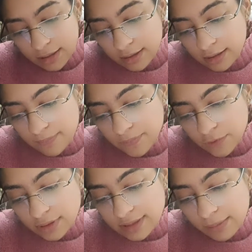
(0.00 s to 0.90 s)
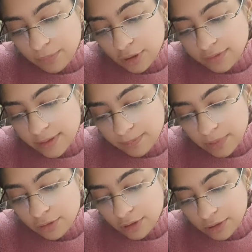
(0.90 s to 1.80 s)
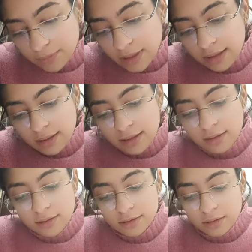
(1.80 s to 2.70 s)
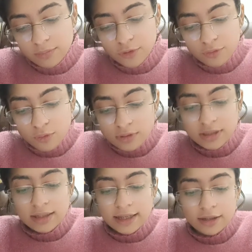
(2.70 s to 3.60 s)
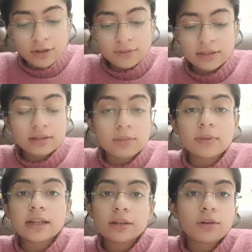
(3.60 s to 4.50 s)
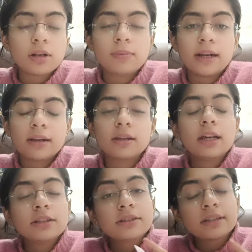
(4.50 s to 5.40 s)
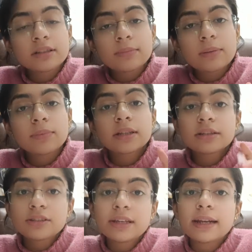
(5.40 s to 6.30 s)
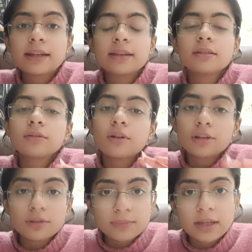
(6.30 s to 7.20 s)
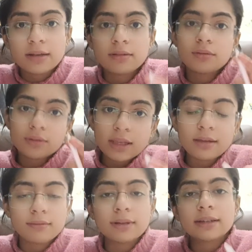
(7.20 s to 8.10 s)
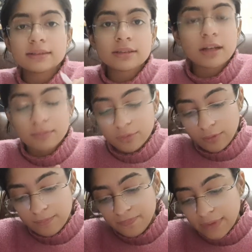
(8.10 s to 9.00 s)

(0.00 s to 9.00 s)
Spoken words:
So example of simple columnar are the mucosal lining of the stomach and gallbladder. Just remember the GIT, columnar. Okay, it is a thumb rule.